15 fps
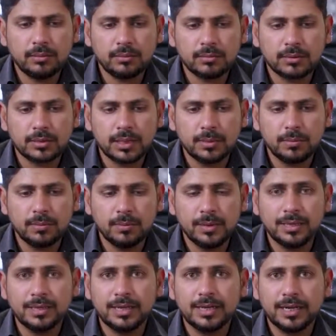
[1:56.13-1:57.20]
some
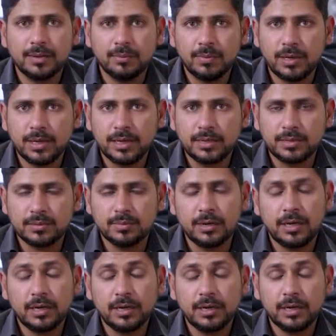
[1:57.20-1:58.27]
major templates,
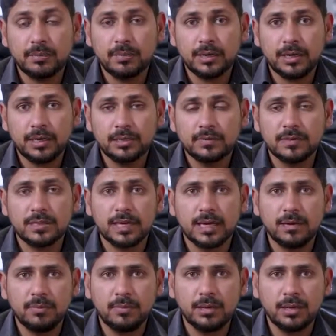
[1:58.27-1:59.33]
built-in templates which
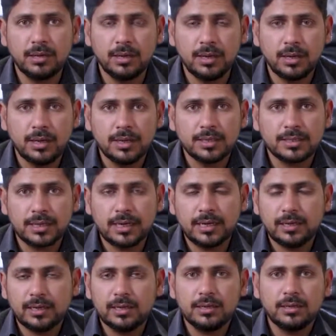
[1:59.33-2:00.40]
help me in
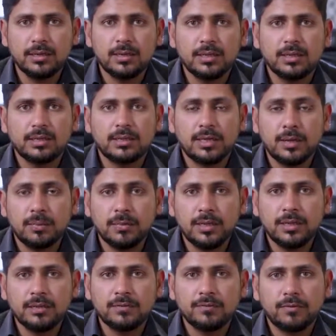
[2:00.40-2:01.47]
selecting
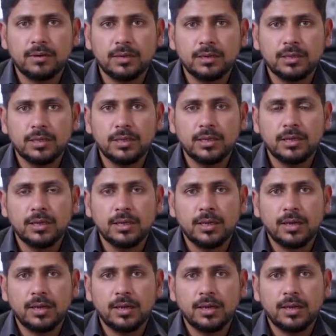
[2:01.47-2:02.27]
thumbnails for the